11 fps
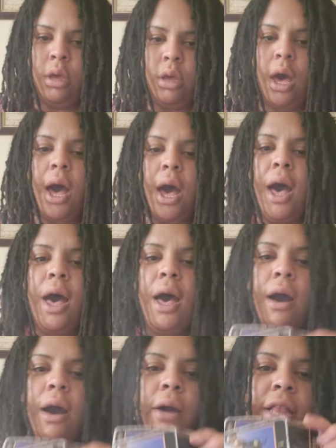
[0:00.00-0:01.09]

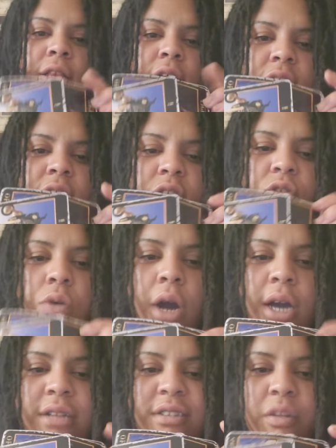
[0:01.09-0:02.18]
Okay, look at these two
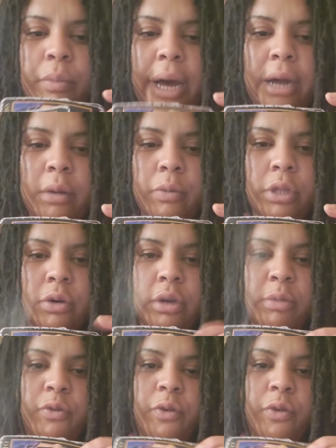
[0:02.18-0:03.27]
cards at the bottom really
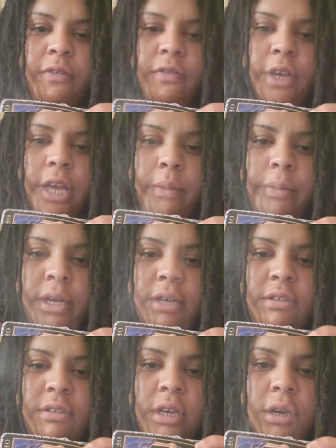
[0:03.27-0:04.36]
quick before I forget,
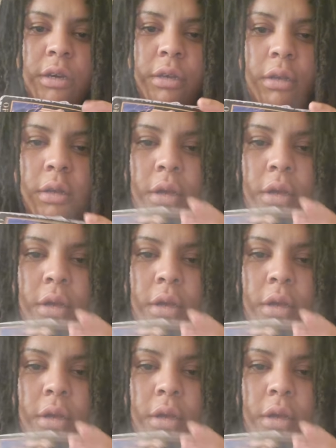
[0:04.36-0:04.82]
because look here.